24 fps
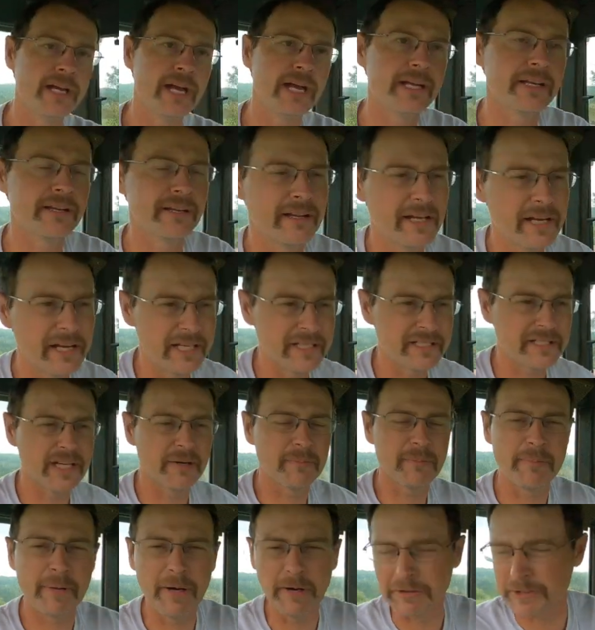got the last
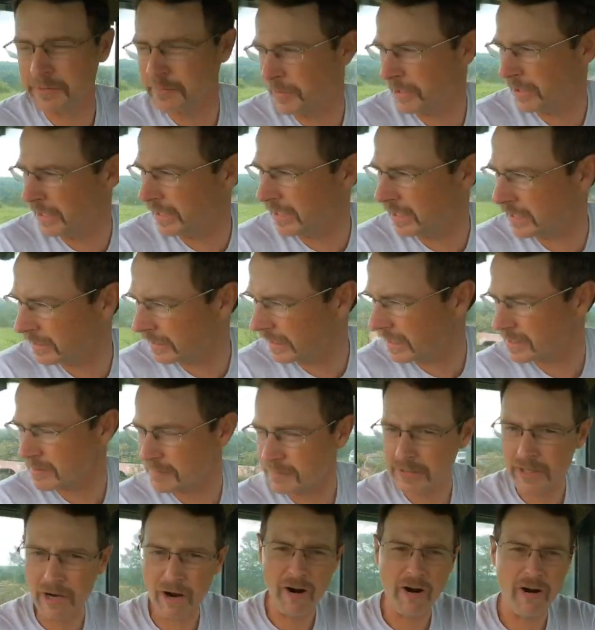couple bolts put in, got the
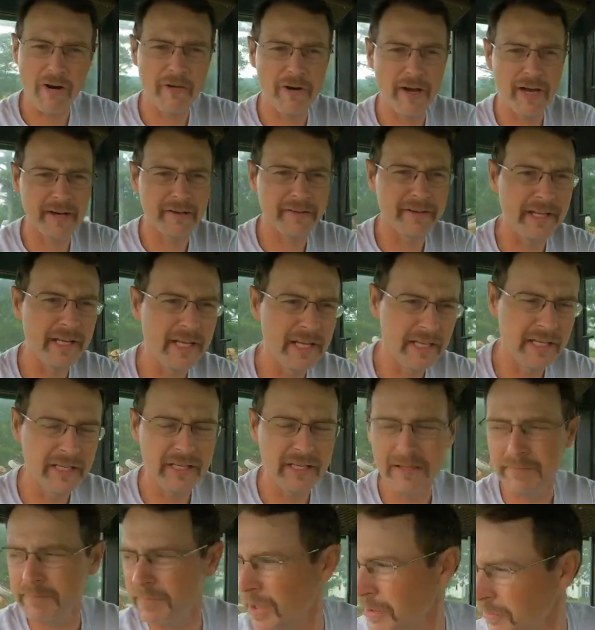tar around the
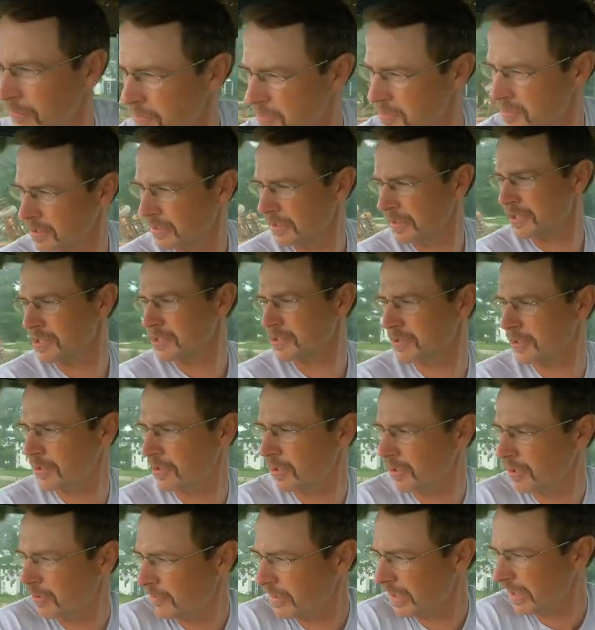bolts on the
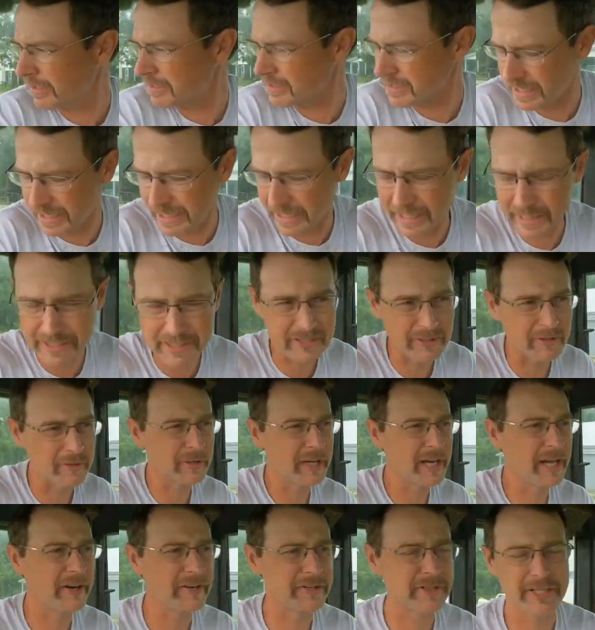skirt on the outside, so it
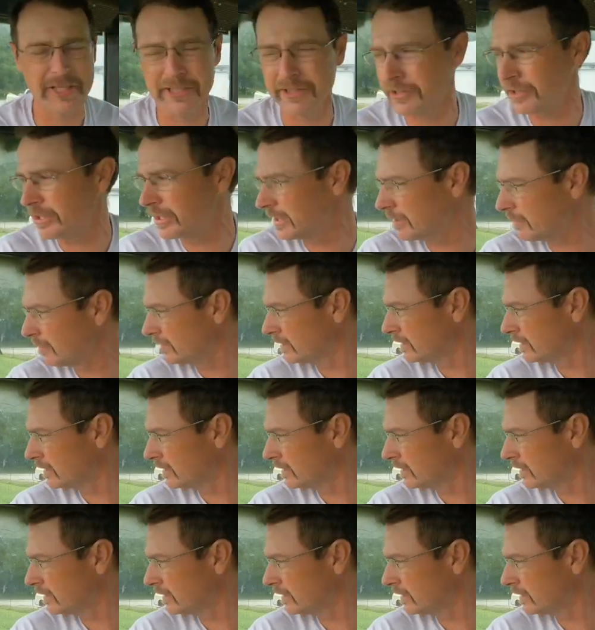got her sealed up.